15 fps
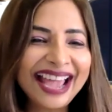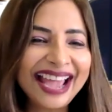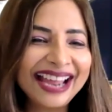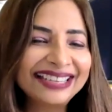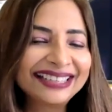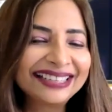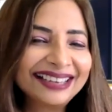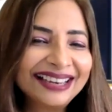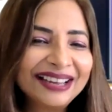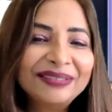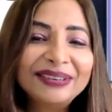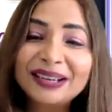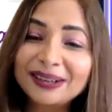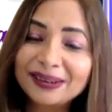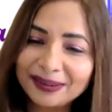at
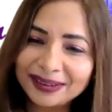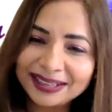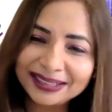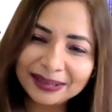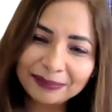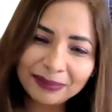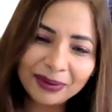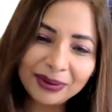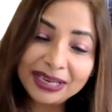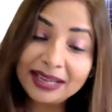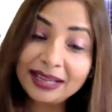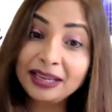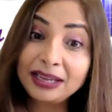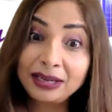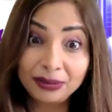11 o'clock in the
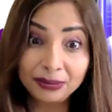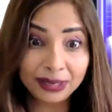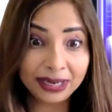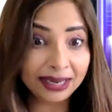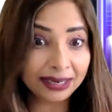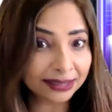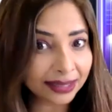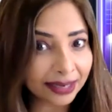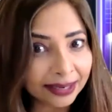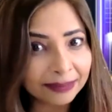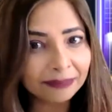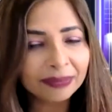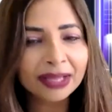morning, UK time.